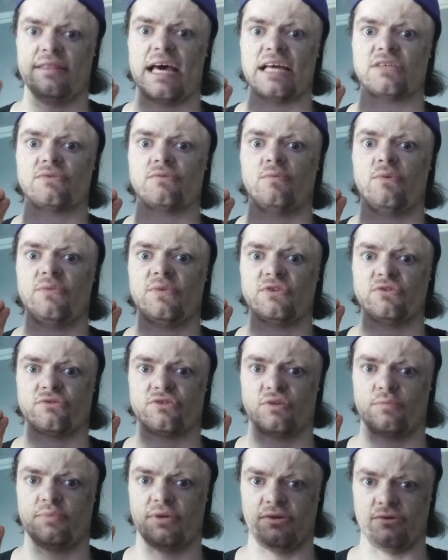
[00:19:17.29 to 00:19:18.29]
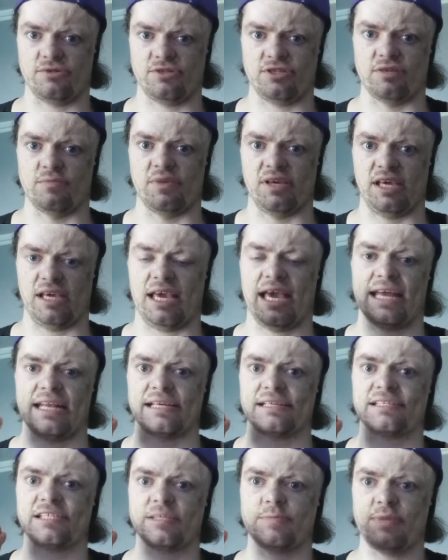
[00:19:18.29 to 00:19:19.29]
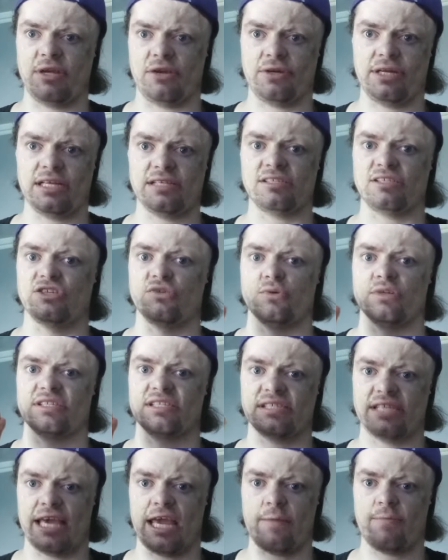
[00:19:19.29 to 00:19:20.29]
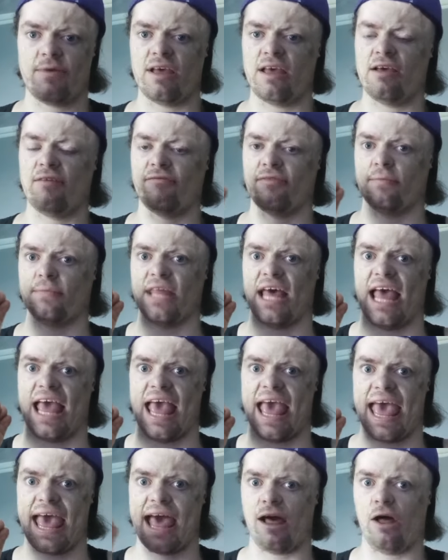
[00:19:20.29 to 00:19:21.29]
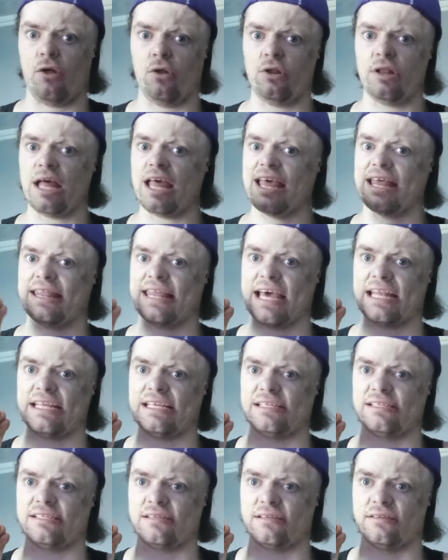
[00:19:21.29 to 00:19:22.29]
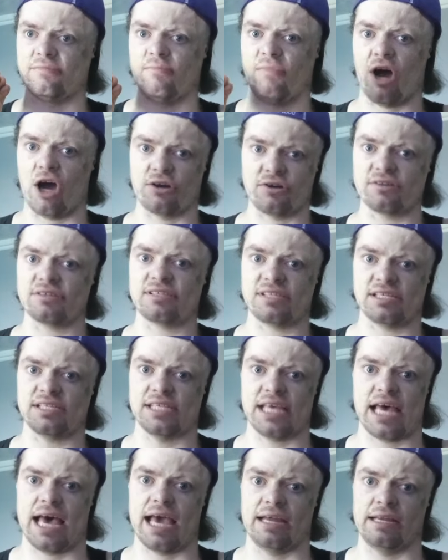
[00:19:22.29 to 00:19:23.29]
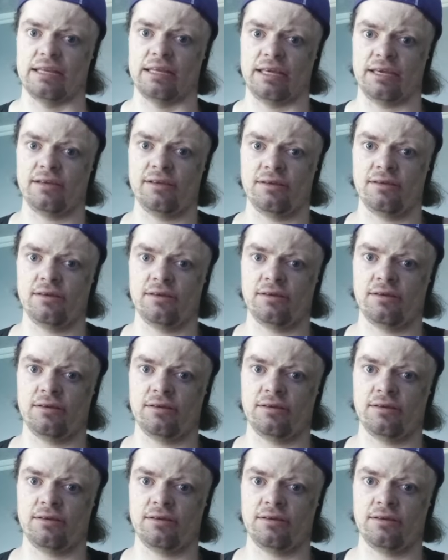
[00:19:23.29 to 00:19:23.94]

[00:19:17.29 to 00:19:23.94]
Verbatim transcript: That's what movies are supposed to be an experience to escape from the hell that is modern society.